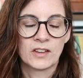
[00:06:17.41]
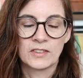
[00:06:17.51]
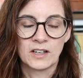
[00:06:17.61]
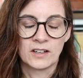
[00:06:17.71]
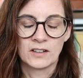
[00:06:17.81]

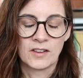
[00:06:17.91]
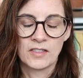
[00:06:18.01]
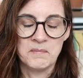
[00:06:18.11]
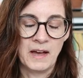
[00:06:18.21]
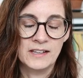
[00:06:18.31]
they're
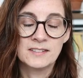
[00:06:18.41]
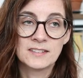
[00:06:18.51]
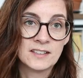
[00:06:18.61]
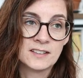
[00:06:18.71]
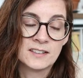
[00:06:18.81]
the
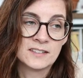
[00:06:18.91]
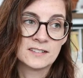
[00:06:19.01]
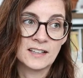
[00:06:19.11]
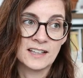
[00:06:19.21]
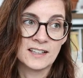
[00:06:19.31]
best.
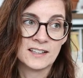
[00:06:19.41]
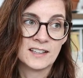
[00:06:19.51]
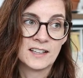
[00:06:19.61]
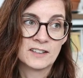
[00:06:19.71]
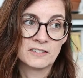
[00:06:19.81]
Like,
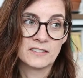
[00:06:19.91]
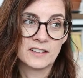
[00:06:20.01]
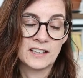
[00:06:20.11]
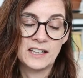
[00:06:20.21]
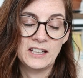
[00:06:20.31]

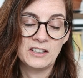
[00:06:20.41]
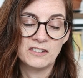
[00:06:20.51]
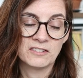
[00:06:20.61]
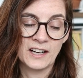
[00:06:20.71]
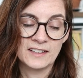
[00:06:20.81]

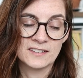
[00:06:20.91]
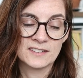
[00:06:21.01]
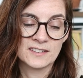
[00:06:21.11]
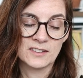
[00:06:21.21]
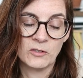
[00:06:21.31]
he
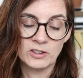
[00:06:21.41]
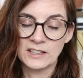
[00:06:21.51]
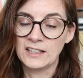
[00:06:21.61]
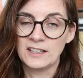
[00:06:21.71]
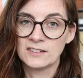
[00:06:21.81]
writes old
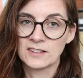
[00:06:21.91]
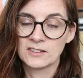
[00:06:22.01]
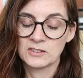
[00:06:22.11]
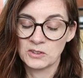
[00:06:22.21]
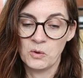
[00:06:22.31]
ladies
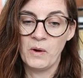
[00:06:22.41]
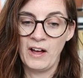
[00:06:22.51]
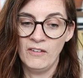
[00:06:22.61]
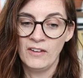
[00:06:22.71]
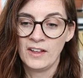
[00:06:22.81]
so
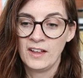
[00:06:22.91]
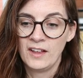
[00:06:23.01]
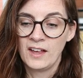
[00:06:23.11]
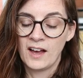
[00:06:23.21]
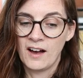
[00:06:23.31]
well.
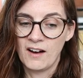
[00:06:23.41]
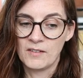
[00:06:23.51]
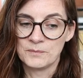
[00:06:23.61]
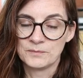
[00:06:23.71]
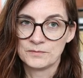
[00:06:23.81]

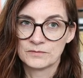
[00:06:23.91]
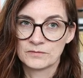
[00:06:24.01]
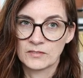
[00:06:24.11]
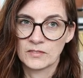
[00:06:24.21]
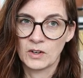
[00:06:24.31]
Oh,
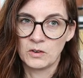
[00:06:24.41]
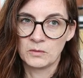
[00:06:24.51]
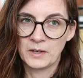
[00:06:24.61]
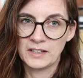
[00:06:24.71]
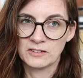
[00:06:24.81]

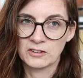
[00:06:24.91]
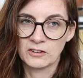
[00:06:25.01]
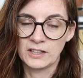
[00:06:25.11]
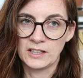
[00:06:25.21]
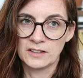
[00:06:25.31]
my
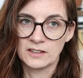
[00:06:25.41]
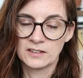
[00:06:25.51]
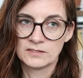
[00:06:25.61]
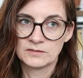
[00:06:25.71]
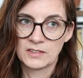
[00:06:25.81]
screen
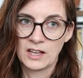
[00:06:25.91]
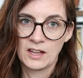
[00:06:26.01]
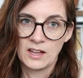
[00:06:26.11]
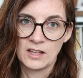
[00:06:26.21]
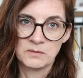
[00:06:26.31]

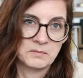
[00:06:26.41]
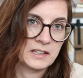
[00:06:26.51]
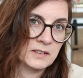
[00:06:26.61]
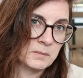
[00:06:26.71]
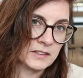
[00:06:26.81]

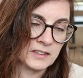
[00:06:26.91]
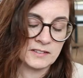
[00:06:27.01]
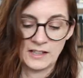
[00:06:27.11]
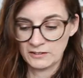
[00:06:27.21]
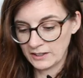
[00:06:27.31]
makes a
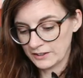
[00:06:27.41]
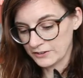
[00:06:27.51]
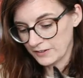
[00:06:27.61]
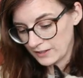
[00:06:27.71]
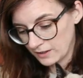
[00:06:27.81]
buzzing sound. I gotta
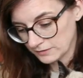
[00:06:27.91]
turn that